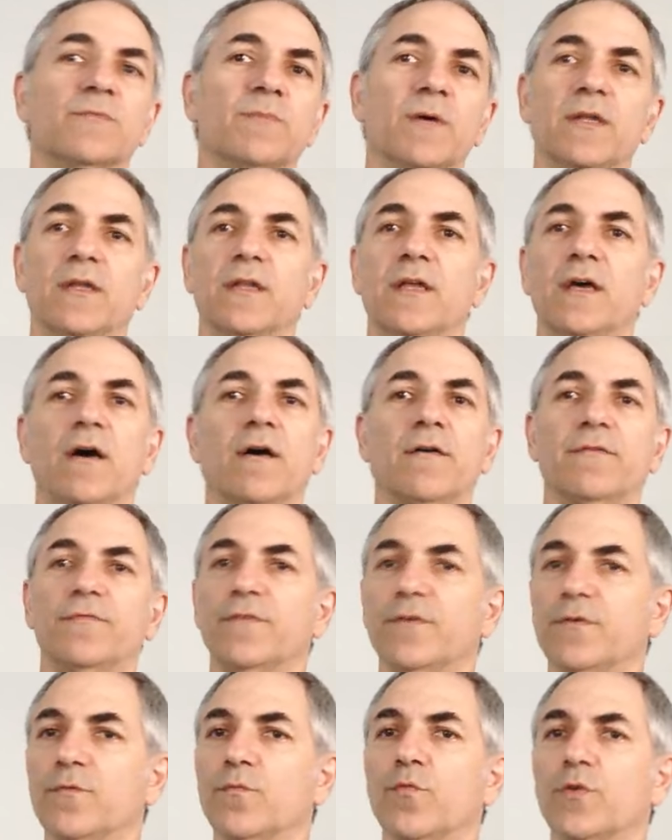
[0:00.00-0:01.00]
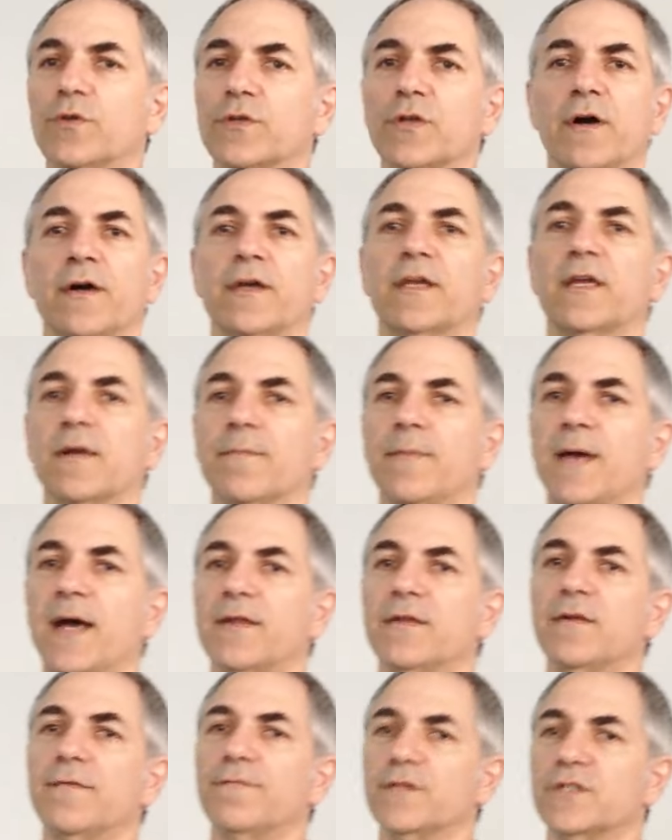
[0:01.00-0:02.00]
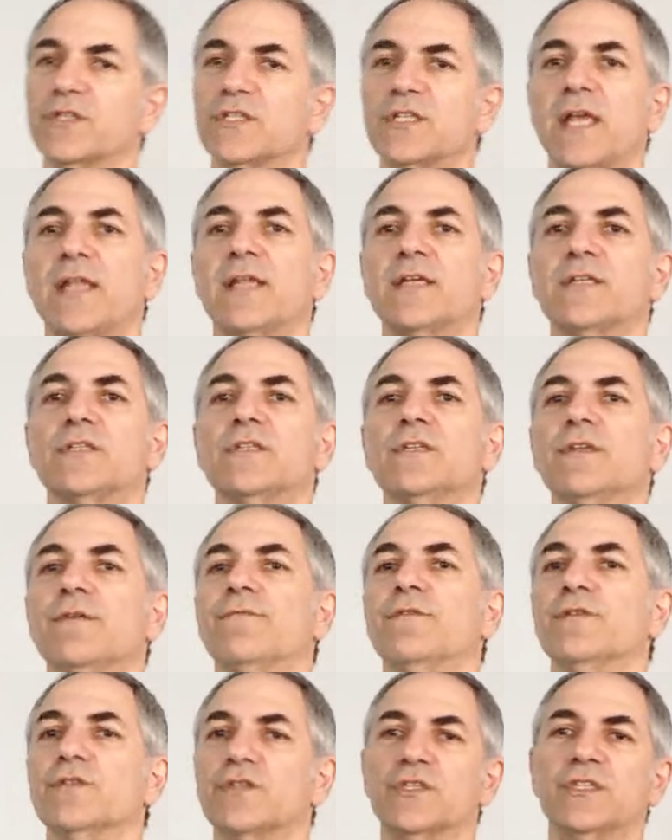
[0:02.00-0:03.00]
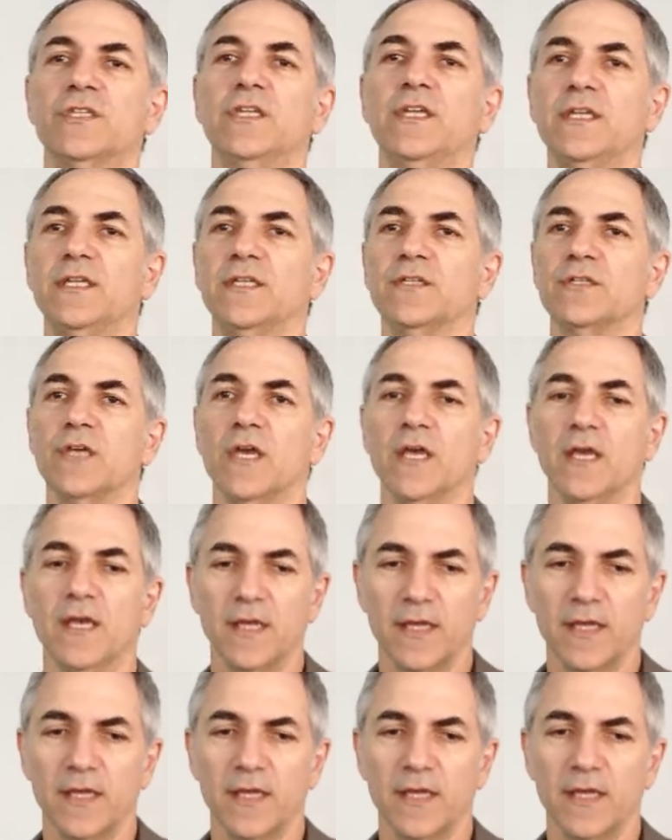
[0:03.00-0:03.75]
but often we're talking about different settings and different scenes